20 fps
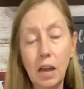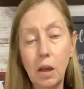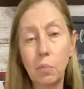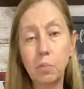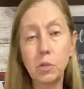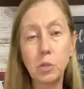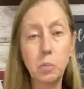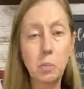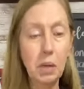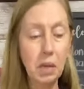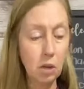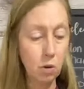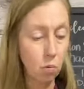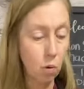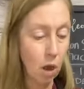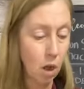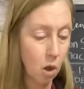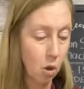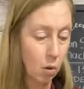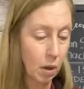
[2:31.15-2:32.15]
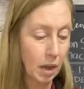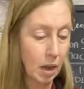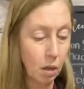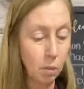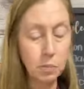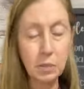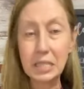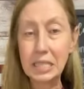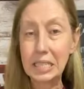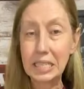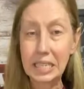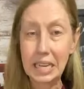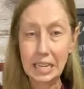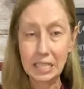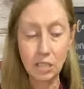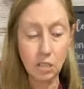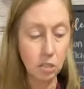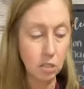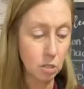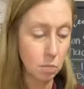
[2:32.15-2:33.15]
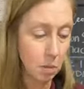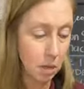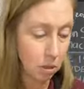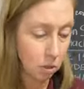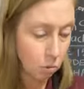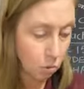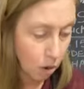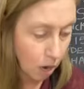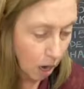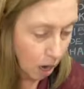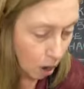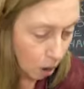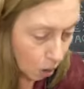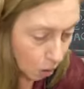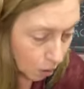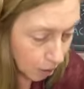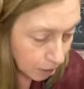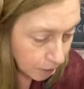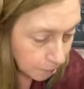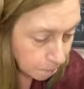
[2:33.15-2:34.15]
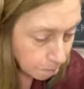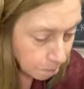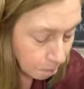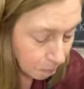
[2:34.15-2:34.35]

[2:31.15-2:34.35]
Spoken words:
It helps me grow. It helps the Stencil Smith grow.